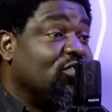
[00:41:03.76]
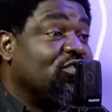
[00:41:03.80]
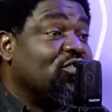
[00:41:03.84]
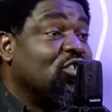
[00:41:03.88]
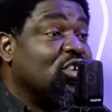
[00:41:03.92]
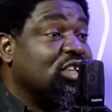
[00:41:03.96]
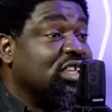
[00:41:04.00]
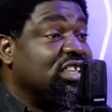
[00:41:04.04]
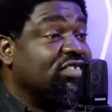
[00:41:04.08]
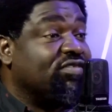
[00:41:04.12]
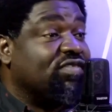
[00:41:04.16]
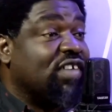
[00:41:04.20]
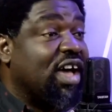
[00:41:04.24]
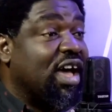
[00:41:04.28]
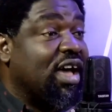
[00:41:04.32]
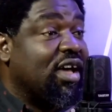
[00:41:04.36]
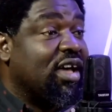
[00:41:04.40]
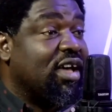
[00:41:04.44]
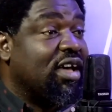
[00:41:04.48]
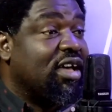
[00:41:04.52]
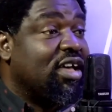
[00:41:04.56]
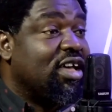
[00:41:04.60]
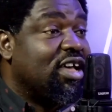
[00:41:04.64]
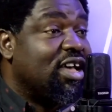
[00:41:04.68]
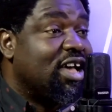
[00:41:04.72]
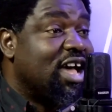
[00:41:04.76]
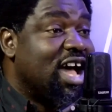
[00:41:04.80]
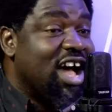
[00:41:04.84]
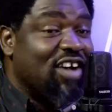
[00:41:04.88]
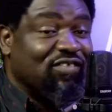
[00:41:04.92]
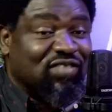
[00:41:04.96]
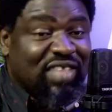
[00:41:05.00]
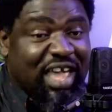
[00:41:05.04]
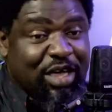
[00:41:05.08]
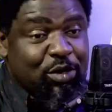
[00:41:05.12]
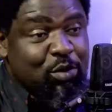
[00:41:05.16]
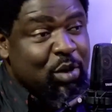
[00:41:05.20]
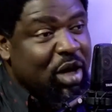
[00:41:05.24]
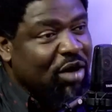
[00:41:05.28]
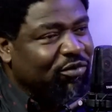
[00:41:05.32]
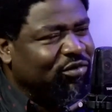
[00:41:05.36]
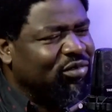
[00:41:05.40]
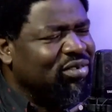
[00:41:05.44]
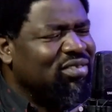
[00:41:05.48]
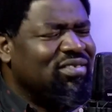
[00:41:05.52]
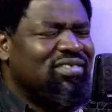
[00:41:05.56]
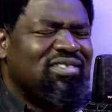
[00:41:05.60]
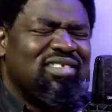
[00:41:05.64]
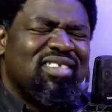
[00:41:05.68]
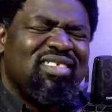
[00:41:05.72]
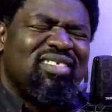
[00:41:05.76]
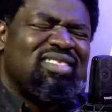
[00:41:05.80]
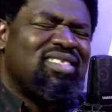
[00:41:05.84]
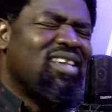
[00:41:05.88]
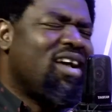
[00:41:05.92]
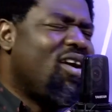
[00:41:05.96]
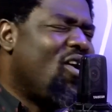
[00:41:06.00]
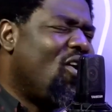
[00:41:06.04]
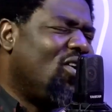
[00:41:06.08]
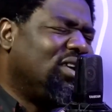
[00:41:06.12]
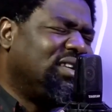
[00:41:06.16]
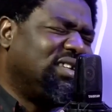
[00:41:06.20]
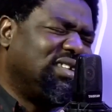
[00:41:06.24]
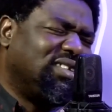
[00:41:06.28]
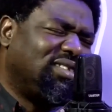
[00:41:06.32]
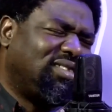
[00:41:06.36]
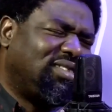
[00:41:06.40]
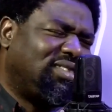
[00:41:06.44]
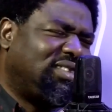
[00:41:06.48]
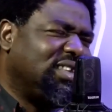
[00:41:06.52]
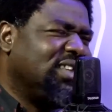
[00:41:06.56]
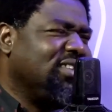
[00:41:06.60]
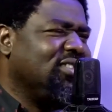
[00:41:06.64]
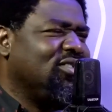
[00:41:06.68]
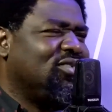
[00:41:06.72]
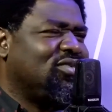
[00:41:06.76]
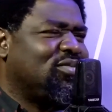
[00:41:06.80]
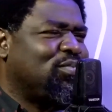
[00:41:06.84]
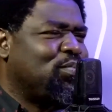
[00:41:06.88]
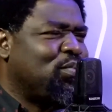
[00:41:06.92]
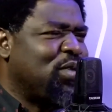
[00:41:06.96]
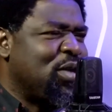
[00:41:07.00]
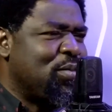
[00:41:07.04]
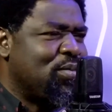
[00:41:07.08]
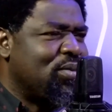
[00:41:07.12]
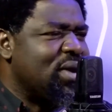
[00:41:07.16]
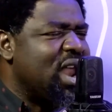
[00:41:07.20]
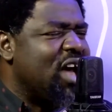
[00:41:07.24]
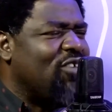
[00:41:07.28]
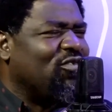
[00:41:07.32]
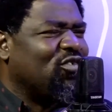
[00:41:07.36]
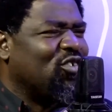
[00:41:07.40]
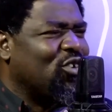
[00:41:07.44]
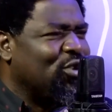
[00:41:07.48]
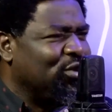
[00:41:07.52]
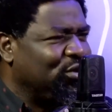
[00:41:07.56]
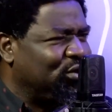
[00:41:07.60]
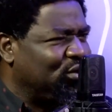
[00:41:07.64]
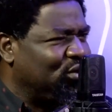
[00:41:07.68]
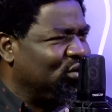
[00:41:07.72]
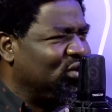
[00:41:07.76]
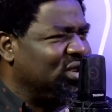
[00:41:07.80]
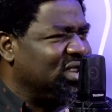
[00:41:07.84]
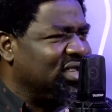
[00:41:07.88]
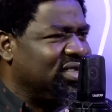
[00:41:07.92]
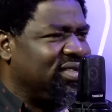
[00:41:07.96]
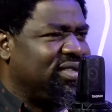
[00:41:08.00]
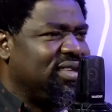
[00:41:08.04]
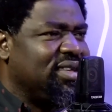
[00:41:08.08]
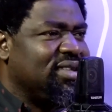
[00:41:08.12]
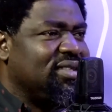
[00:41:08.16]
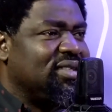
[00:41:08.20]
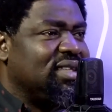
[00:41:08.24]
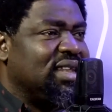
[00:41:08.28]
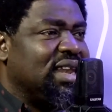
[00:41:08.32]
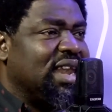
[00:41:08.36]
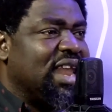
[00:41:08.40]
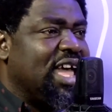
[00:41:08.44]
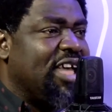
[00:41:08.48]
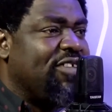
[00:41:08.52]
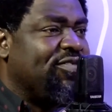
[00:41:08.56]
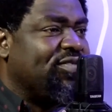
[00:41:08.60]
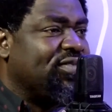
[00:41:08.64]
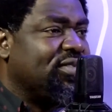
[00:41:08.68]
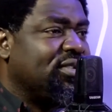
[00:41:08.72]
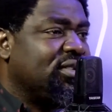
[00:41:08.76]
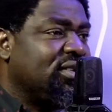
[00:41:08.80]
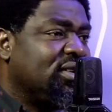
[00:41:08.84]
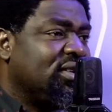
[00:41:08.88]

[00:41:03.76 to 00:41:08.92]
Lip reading: forgive her. After you have all these things, people have gone through these things in life.